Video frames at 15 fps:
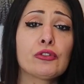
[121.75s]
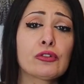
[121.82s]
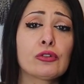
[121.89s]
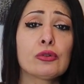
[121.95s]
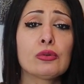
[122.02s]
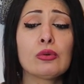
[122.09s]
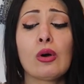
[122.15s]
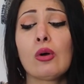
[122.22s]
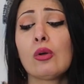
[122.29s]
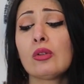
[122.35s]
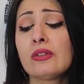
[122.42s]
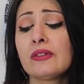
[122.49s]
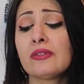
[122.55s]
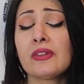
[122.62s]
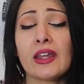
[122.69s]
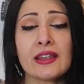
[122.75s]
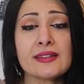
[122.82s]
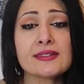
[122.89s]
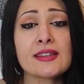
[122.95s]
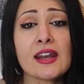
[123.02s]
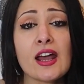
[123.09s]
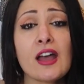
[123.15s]
through all the
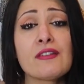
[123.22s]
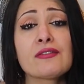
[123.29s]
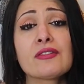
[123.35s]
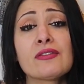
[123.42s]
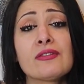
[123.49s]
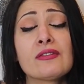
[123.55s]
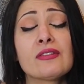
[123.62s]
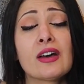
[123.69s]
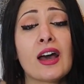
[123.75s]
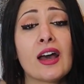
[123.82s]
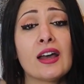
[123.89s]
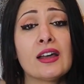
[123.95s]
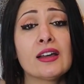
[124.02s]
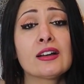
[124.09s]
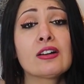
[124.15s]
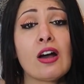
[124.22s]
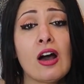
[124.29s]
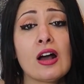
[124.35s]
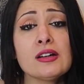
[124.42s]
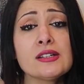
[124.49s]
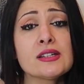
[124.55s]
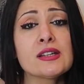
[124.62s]
things that I've
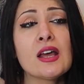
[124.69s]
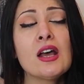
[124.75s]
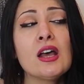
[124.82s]
got